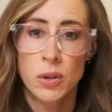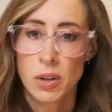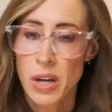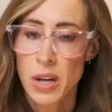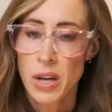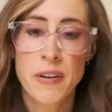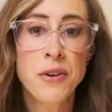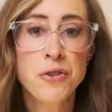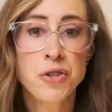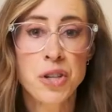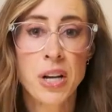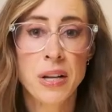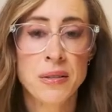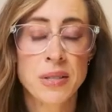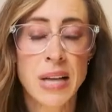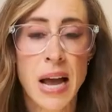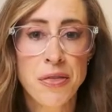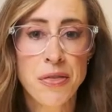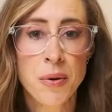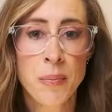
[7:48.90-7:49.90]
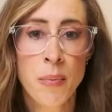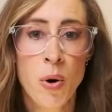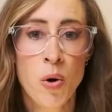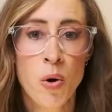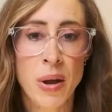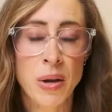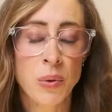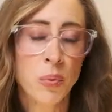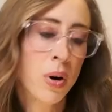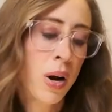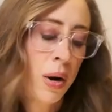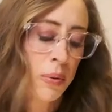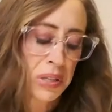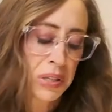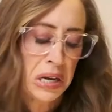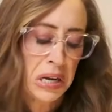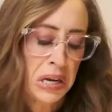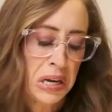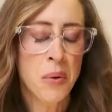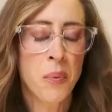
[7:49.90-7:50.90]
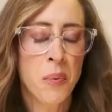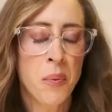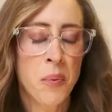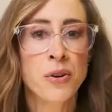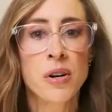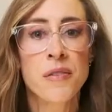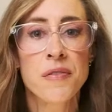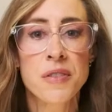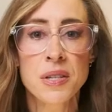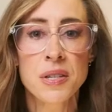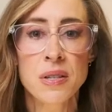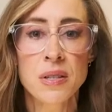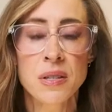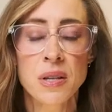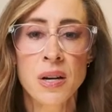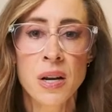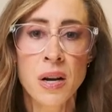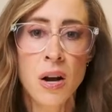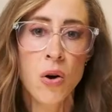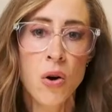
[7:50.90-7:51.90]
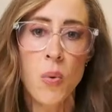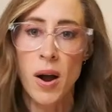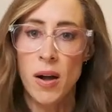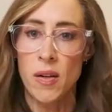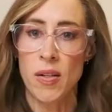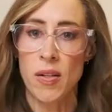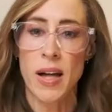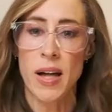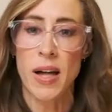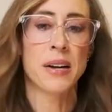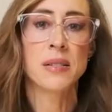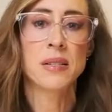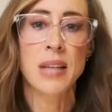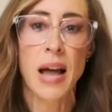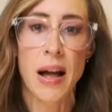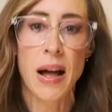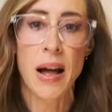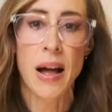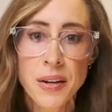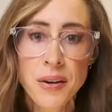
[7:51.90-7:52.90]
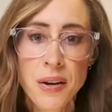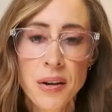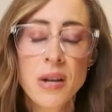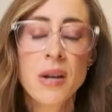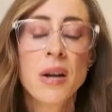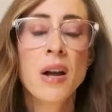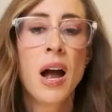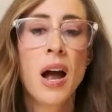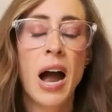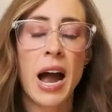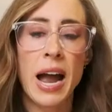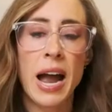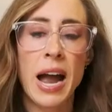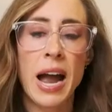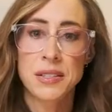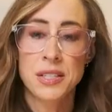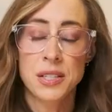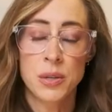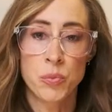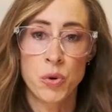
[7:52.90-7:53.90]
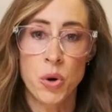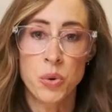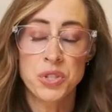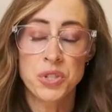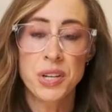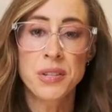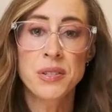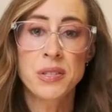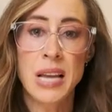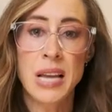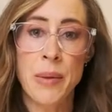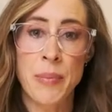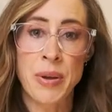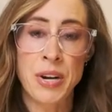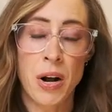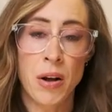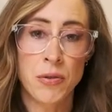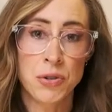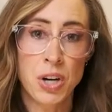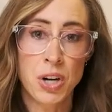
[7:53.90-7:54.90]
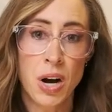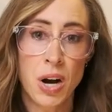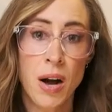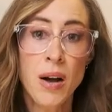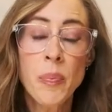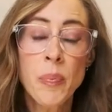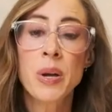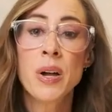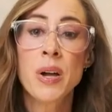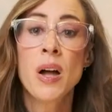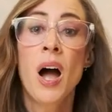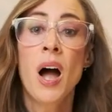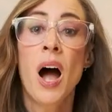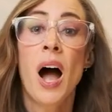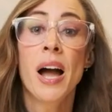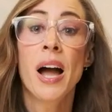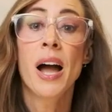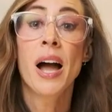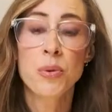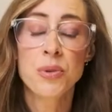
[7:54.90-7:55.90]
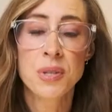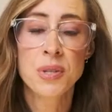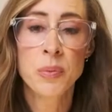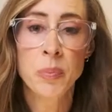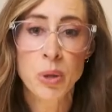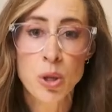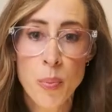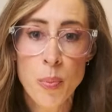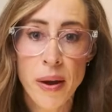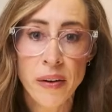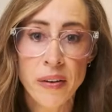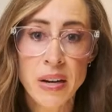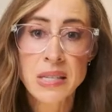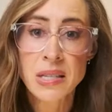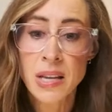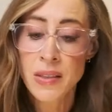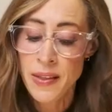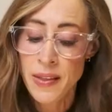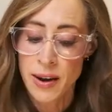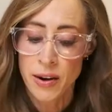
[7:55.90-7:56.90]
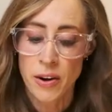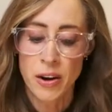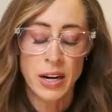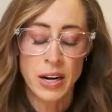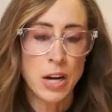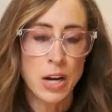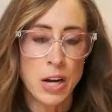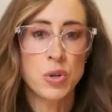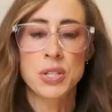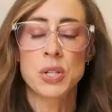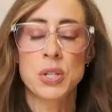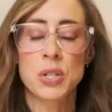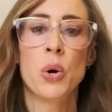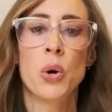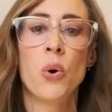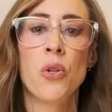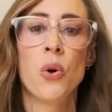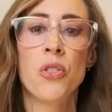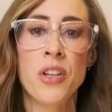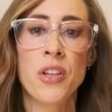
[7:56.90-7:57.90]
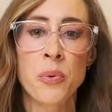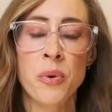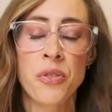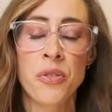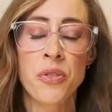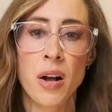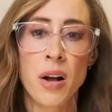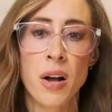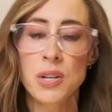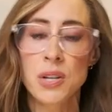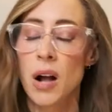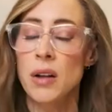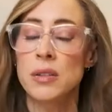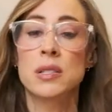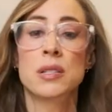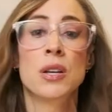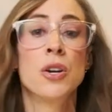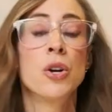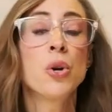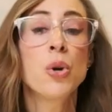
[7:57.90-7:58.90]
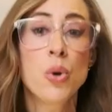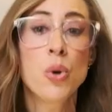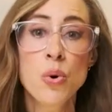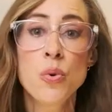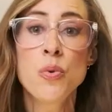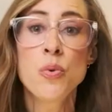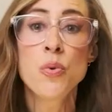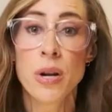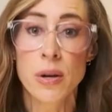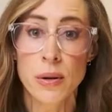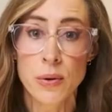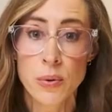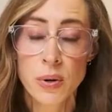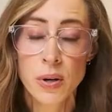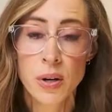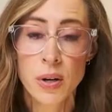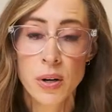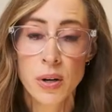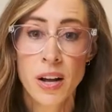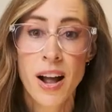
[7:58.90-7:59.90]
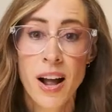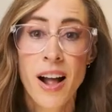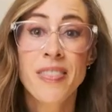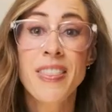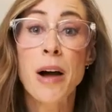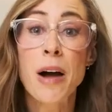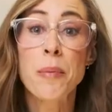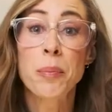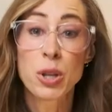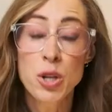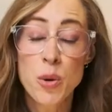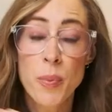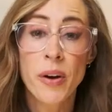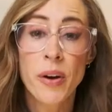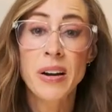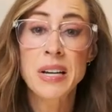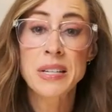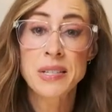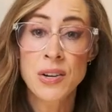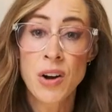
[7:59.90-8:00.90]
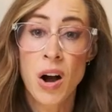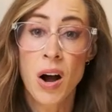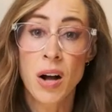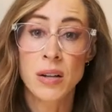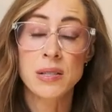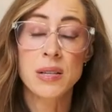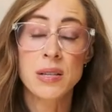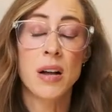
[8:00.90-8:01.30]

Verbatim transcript: inventions at the moment where I was like, I wonder if this is going to go well. I had a salad, I had some roasted salmon on top, I threw some blueberries in there and I drizzled the whole thing with hot sauce. Who knew that blueberries and hot